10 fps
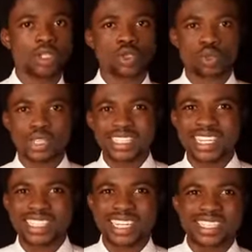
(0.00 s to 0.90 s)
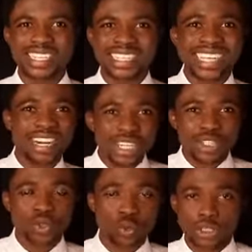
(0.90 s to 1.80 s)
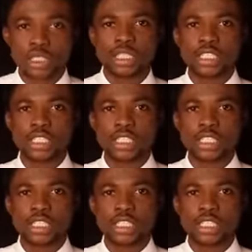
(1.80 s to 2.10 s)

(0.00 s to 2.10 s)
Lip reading: So to that extent, they are ready to what?